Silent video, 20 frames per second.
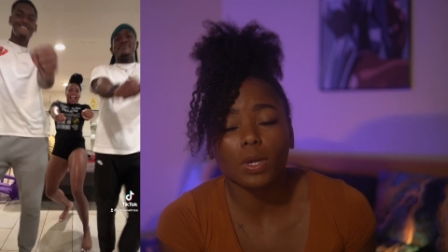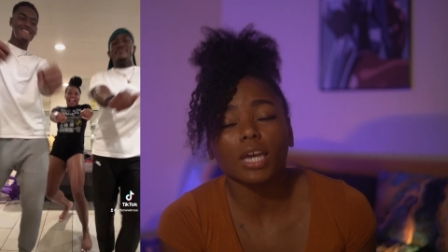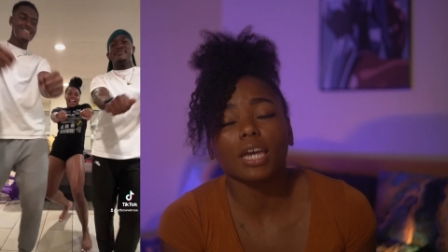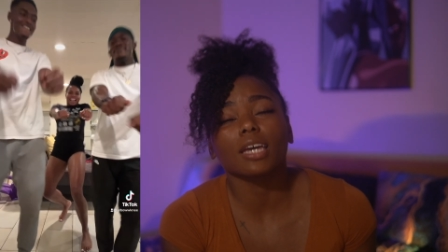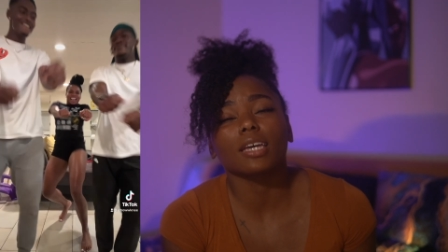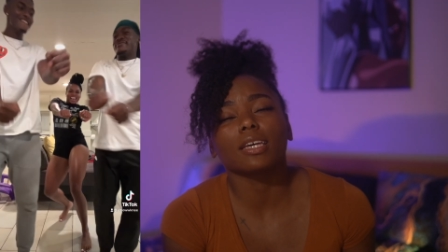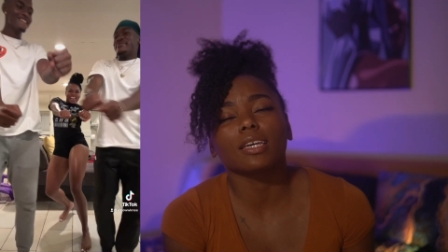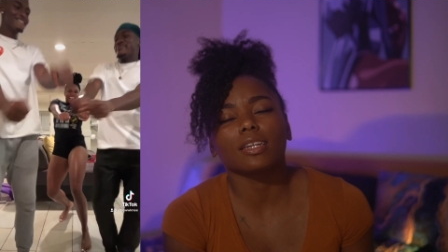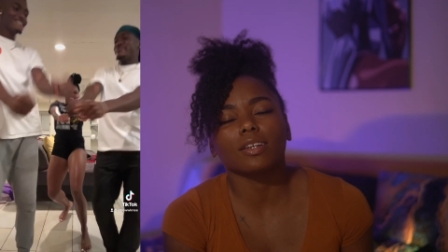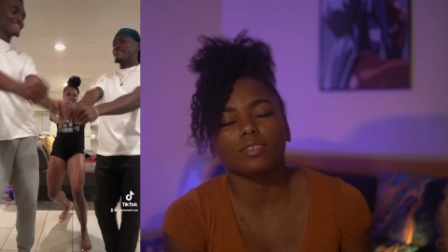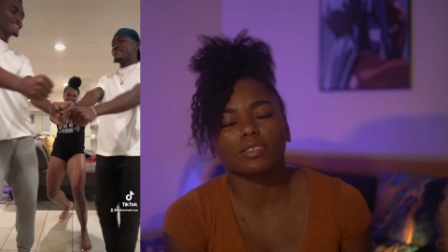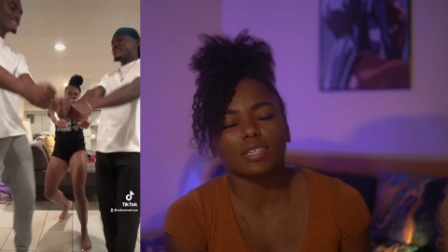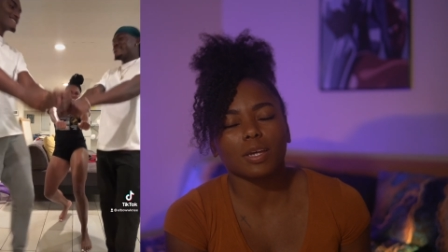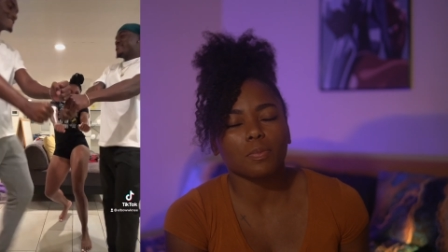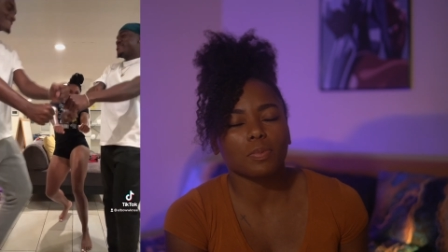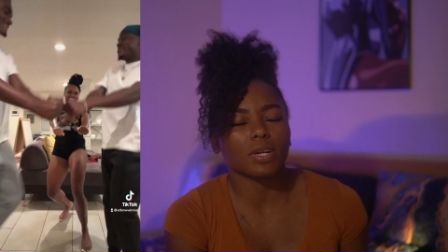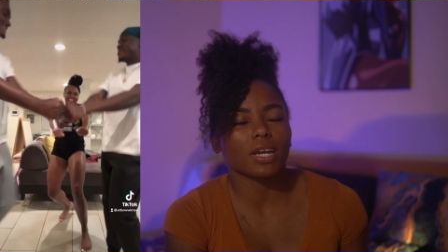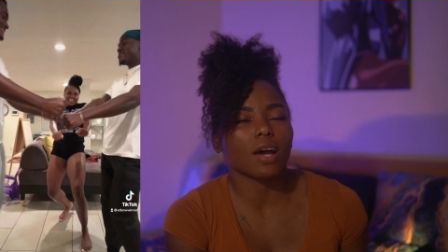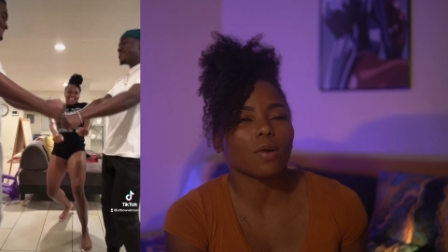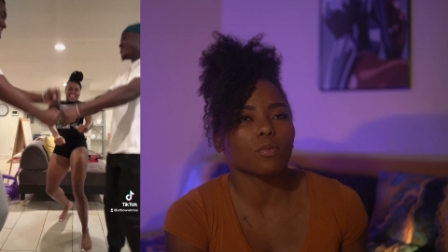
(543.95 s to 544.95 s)
And on
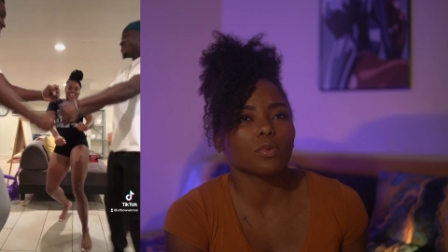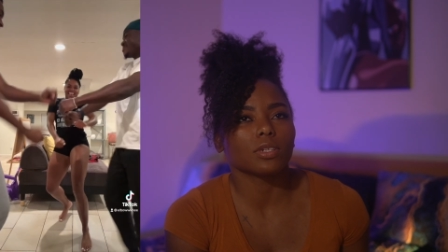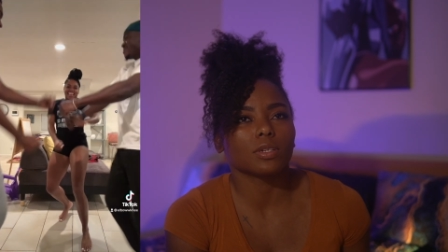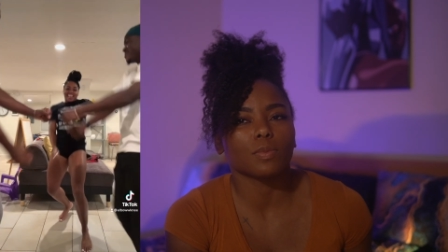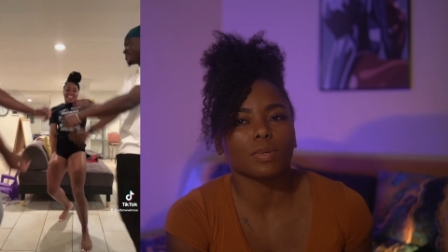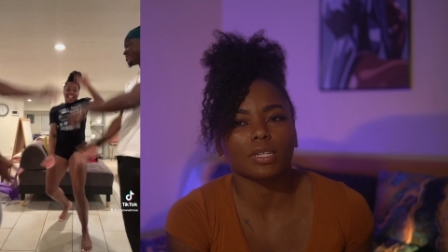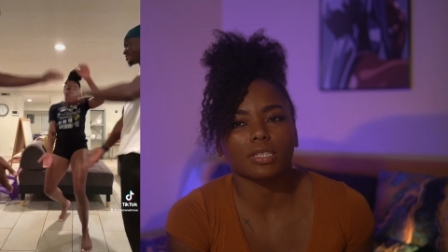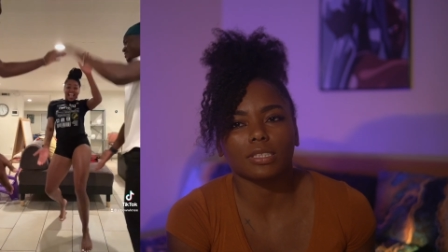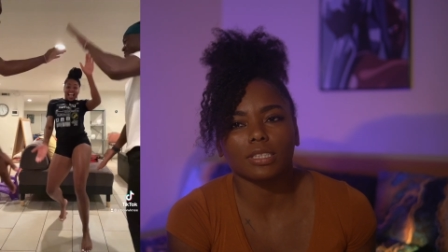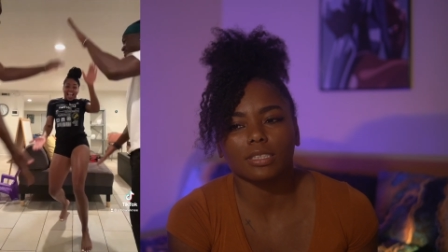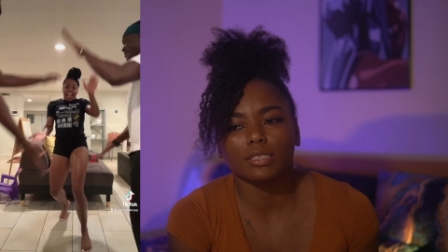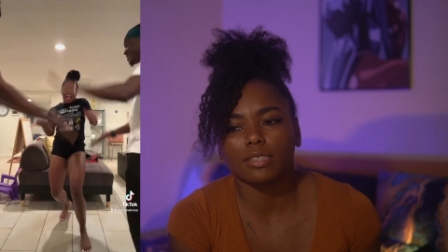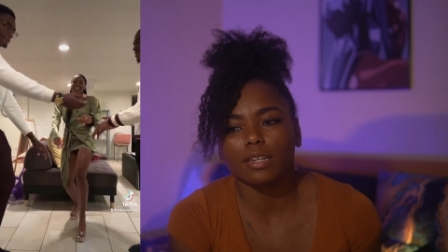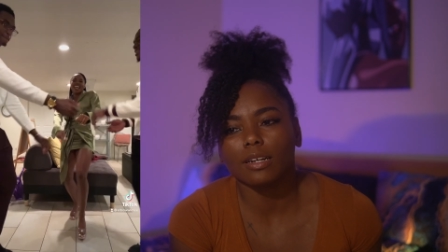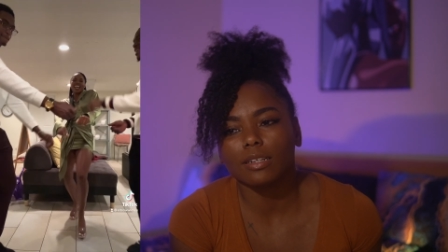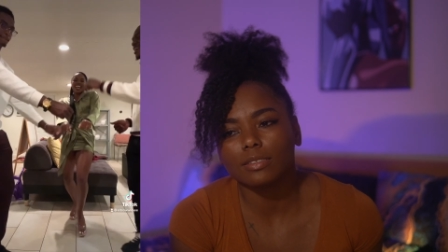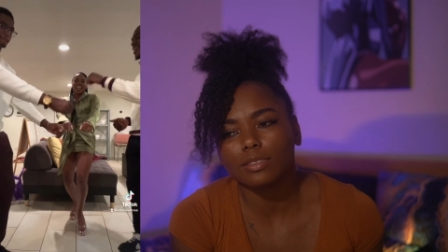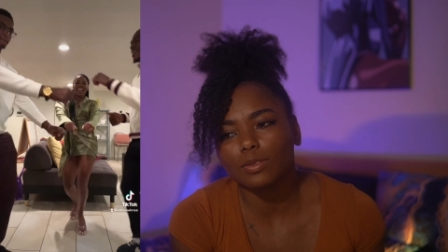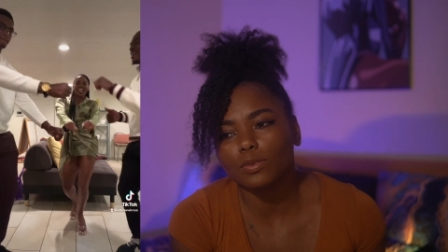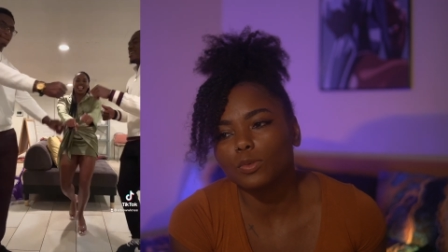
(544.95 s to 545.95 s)
top of that, I wanted to make a
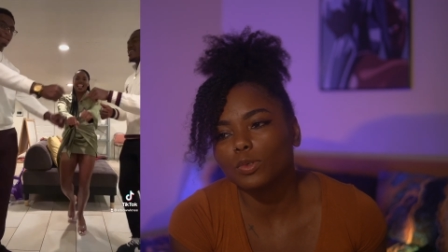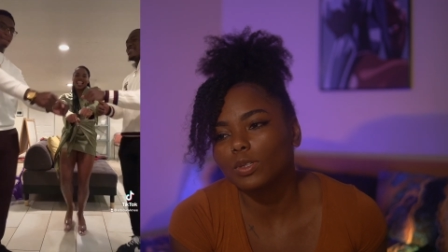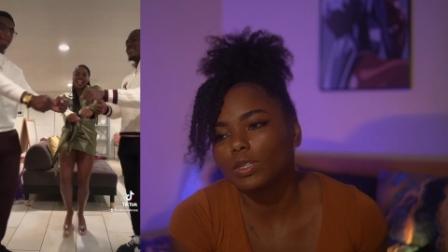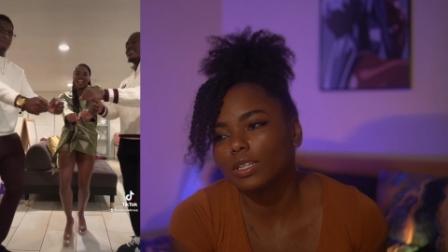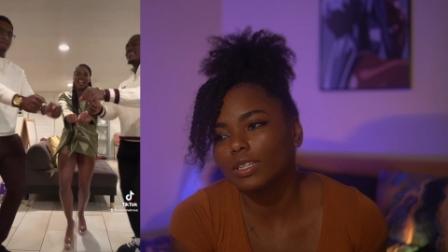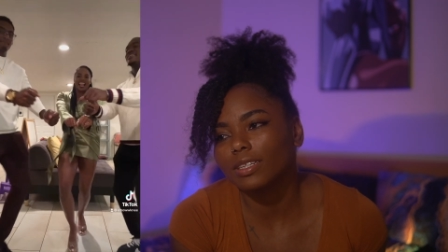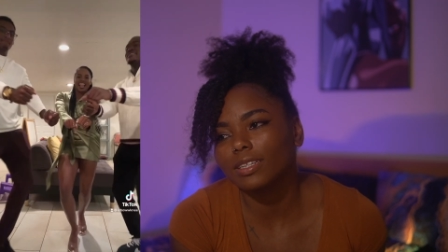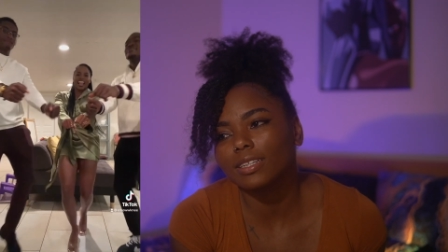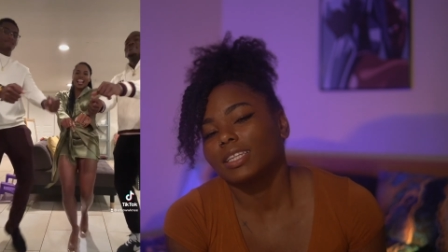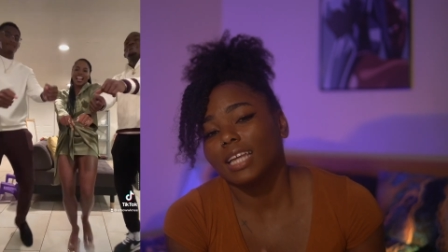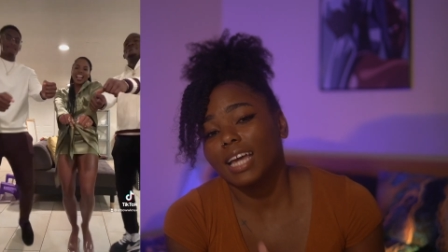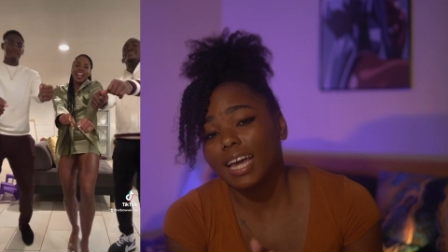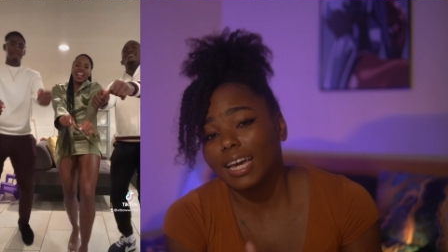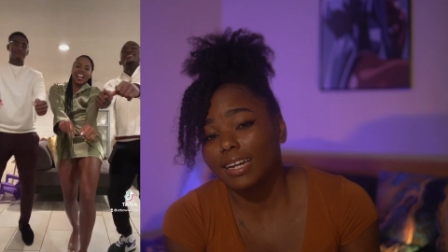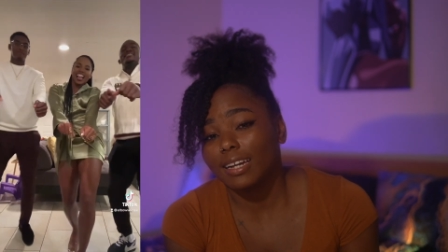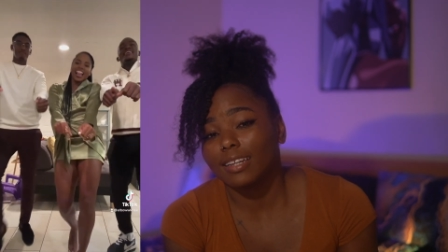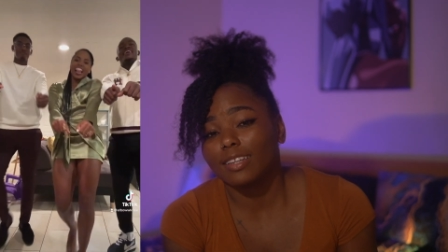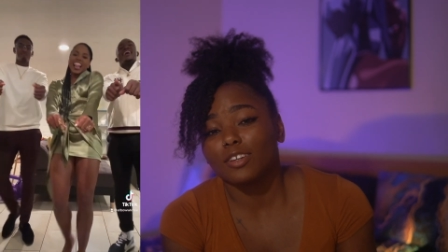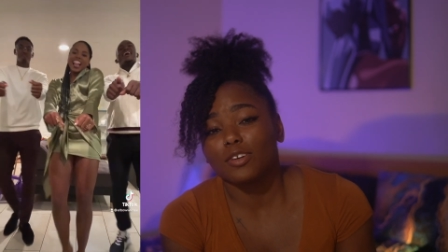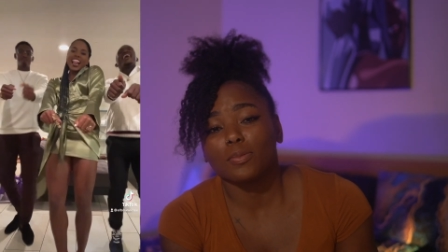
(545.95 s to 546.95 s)
TikTok, so we that
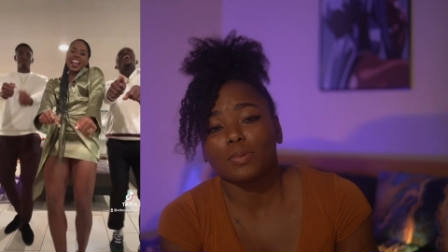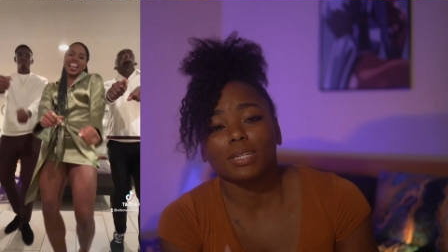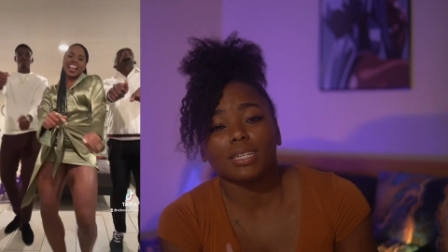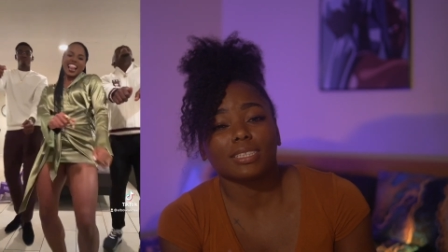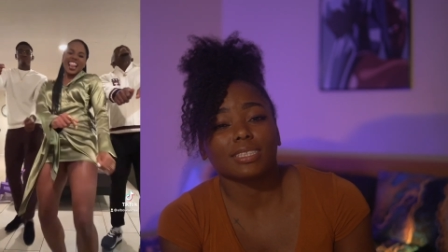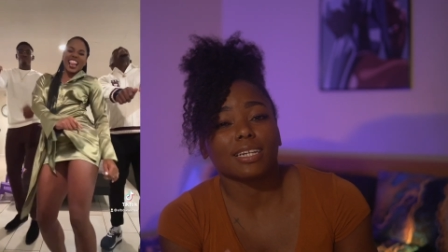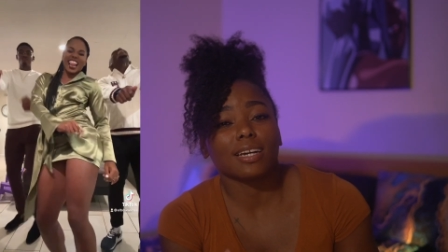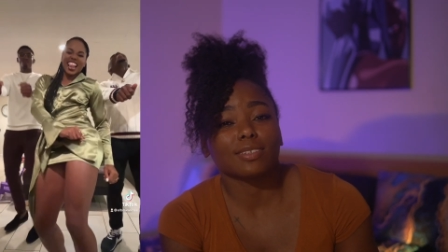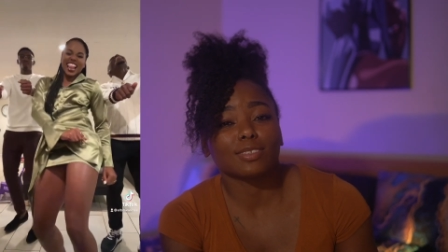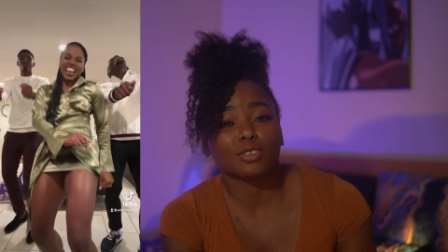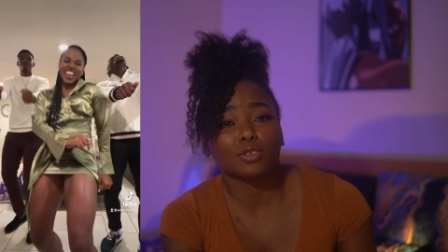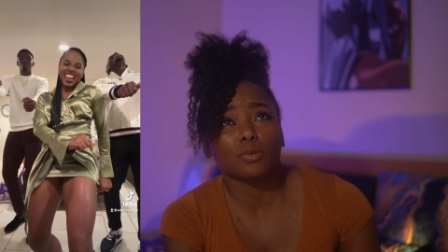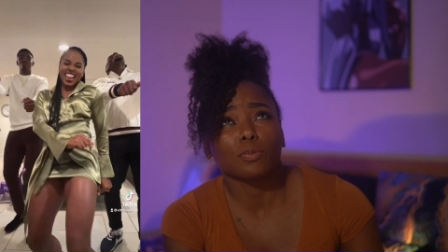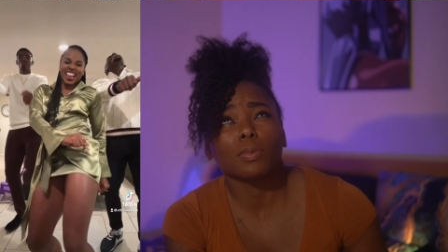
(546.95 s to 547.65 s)
at a little bit of time too.